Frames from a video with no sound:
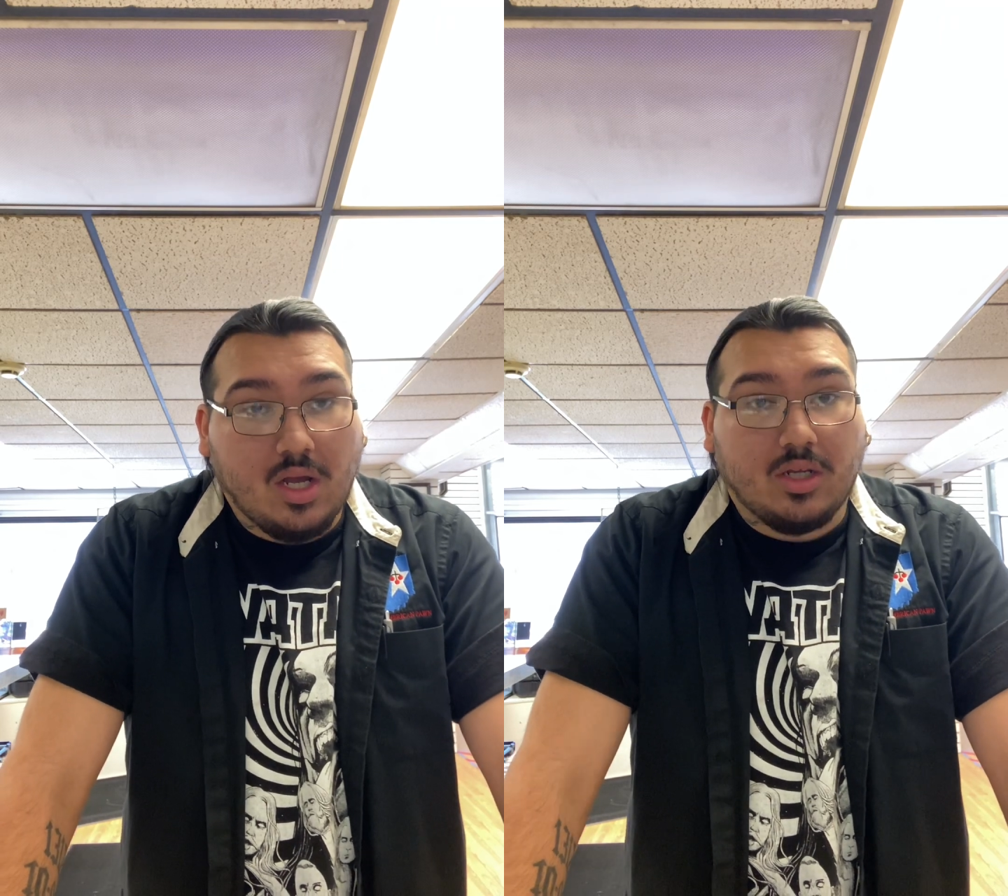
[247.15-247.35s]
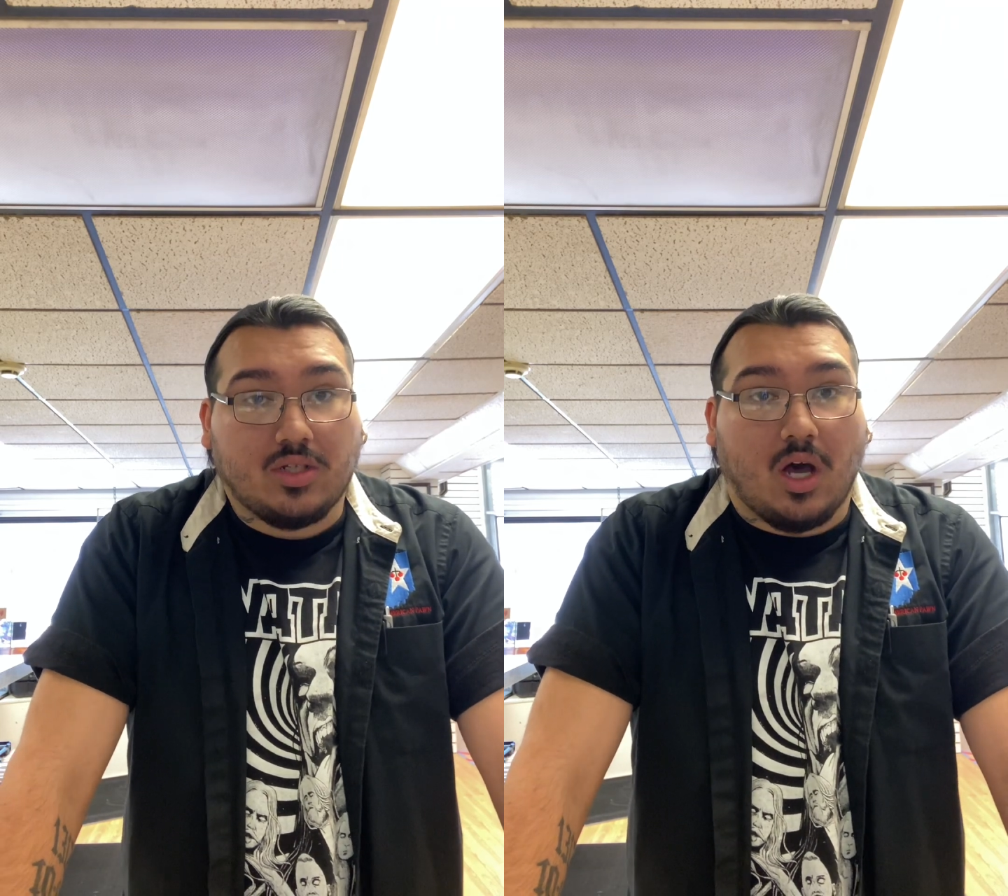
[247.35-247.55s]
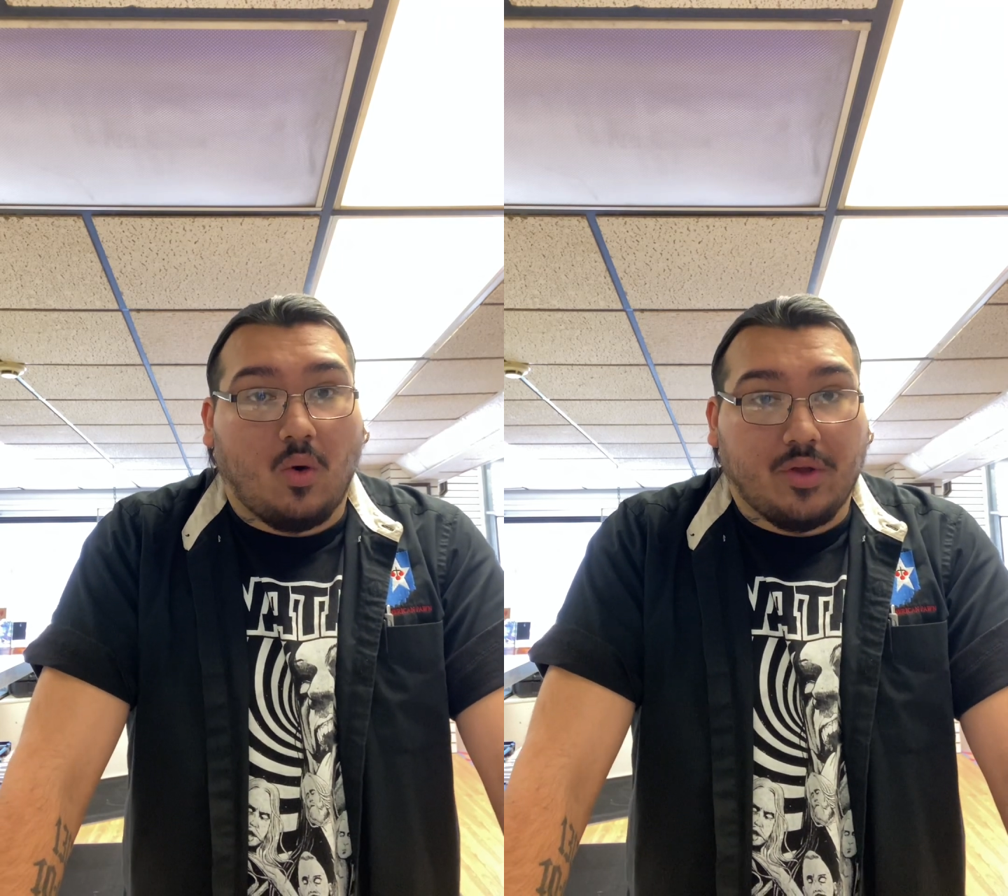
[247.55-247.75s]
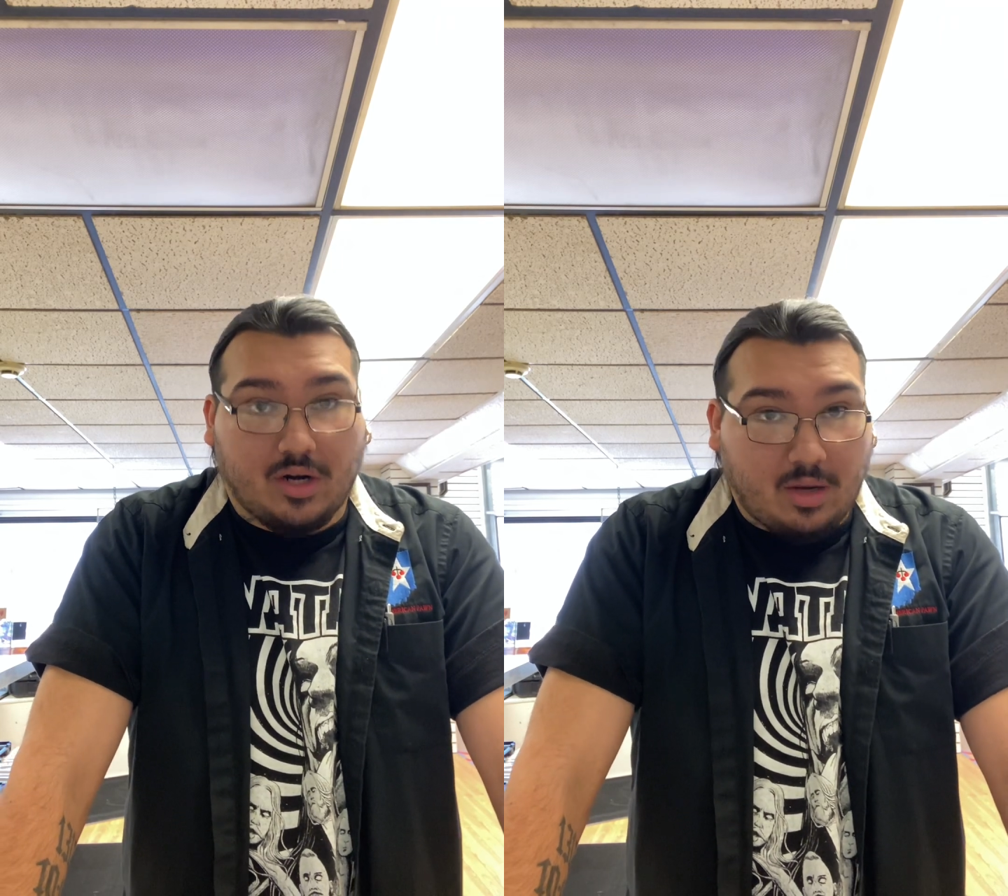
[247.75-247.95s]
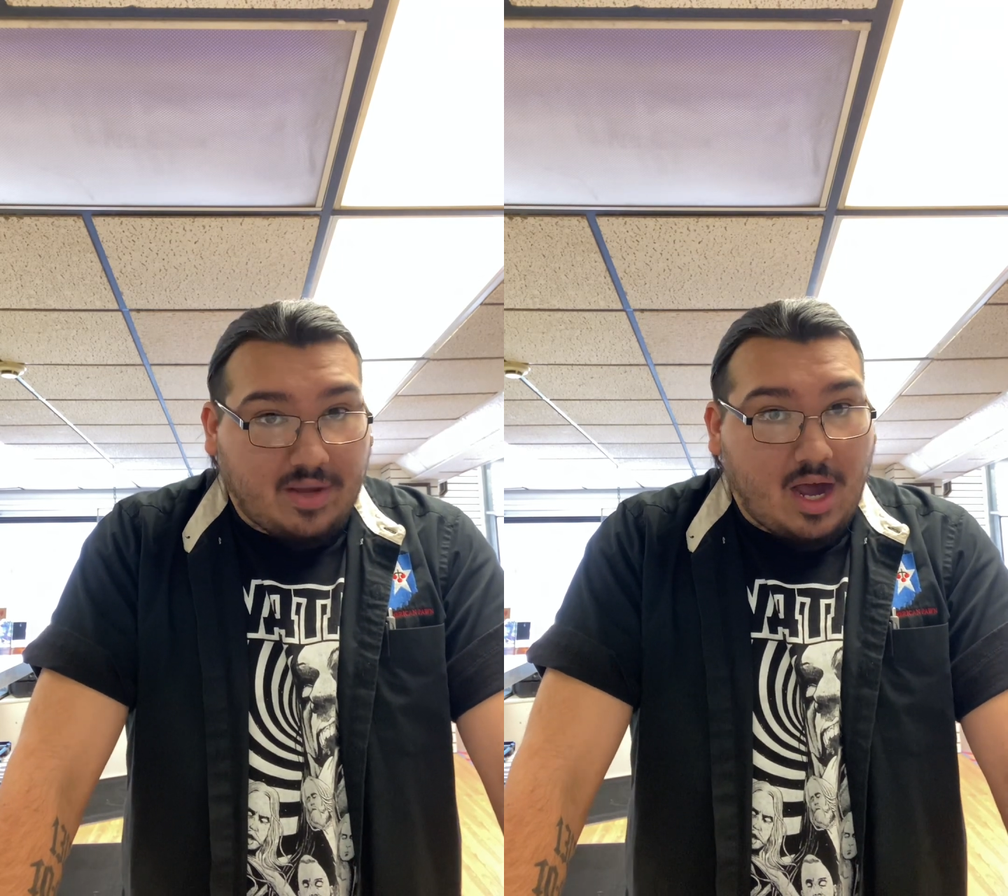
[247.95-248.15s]
So you're
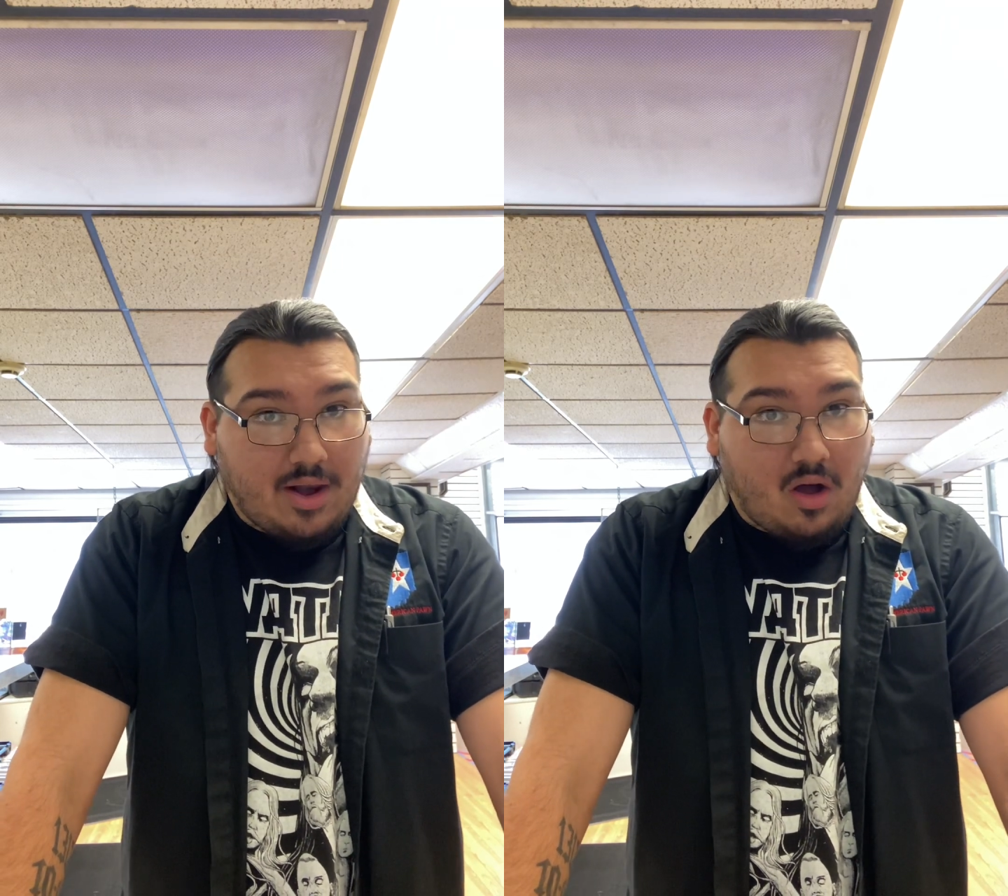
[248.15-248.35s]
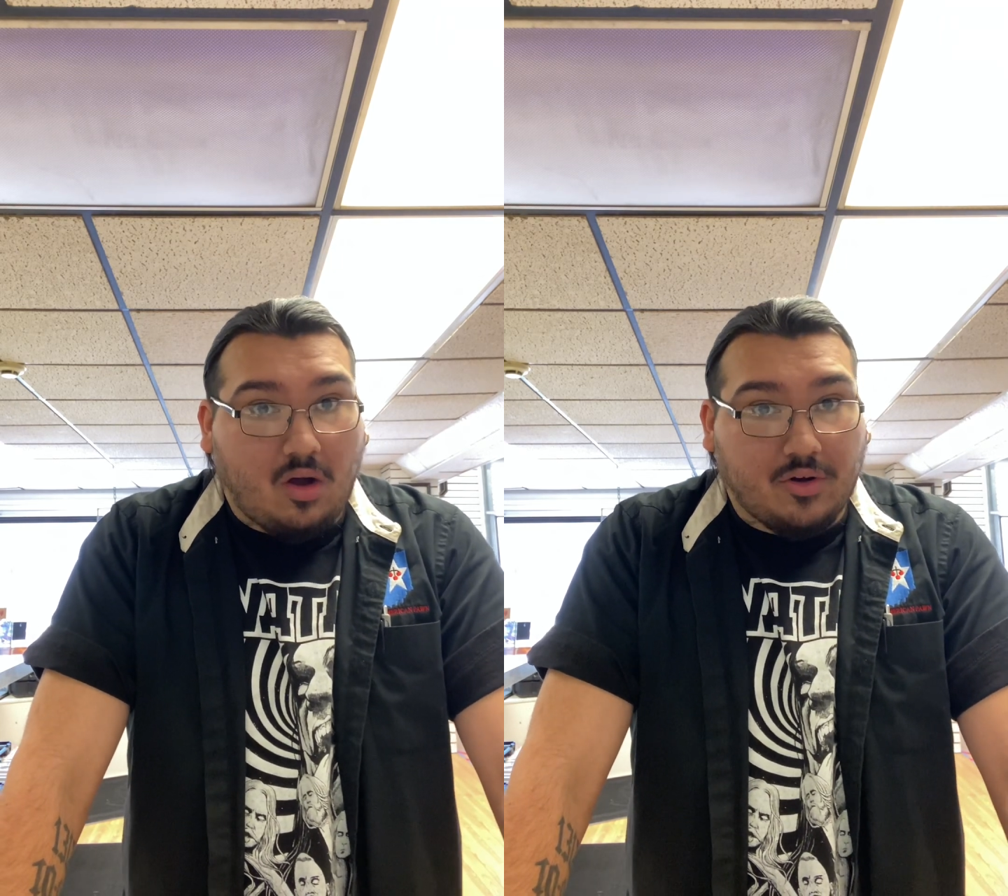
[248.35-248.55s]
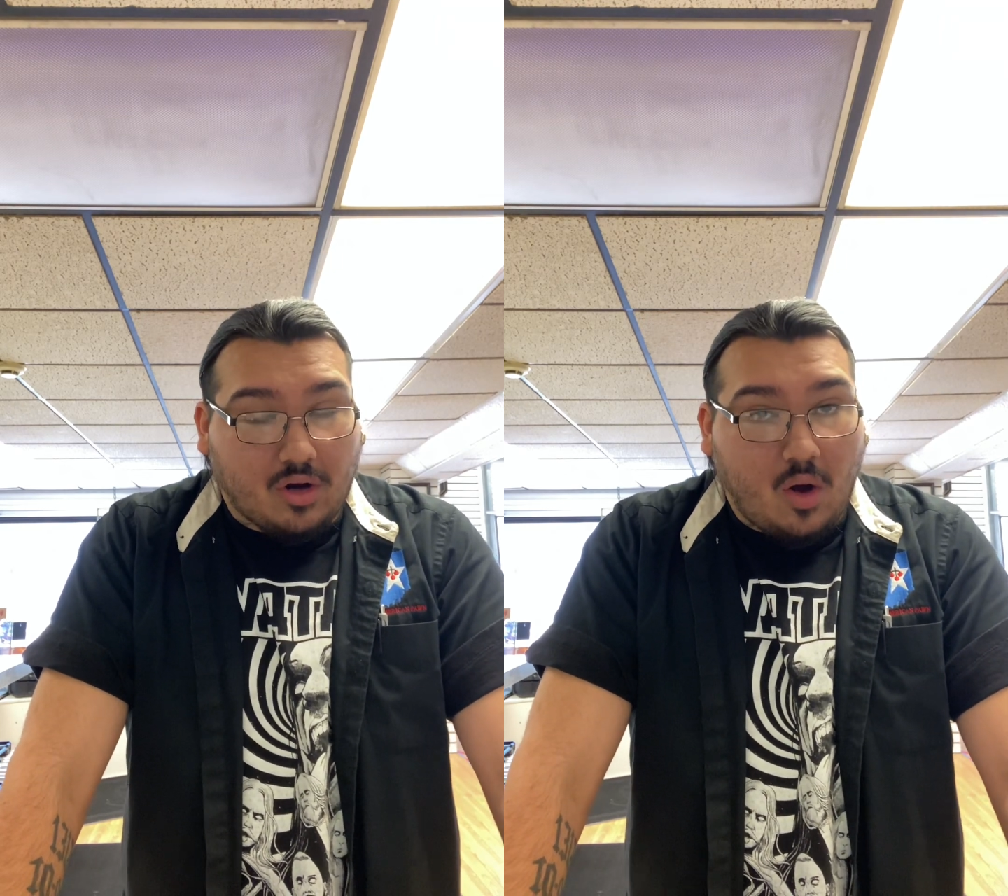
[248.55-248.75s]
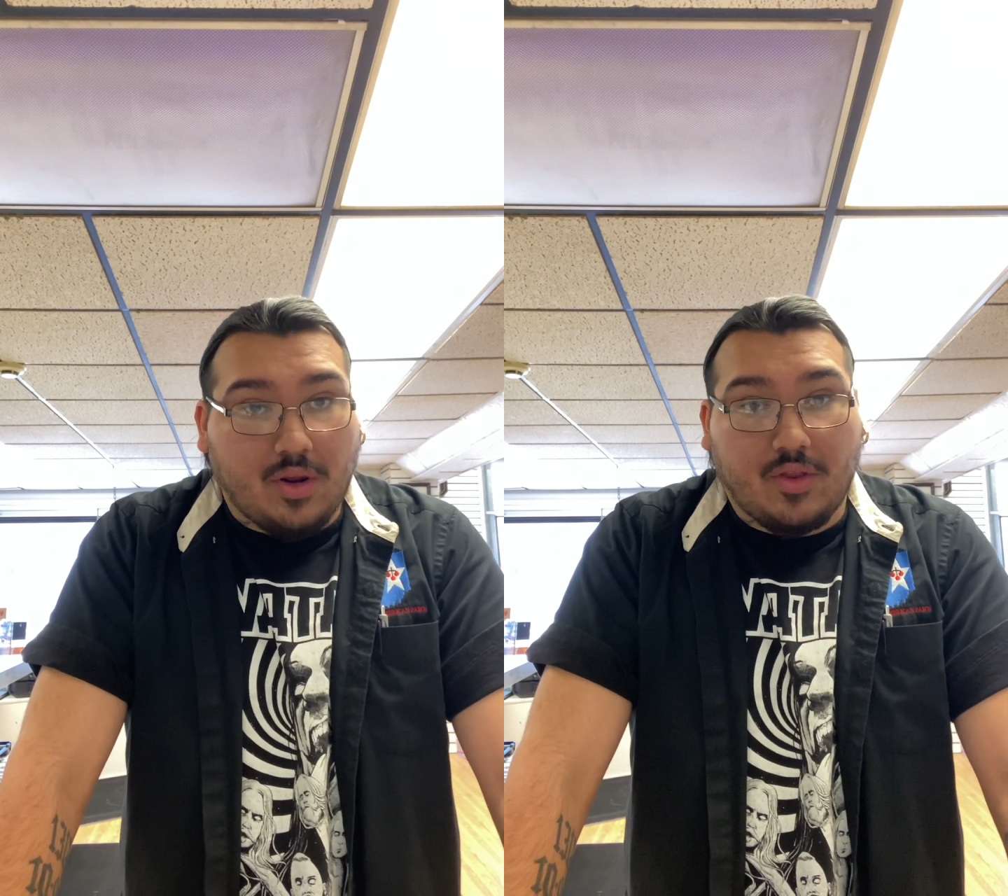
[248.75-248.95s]
going to be kind of on your own in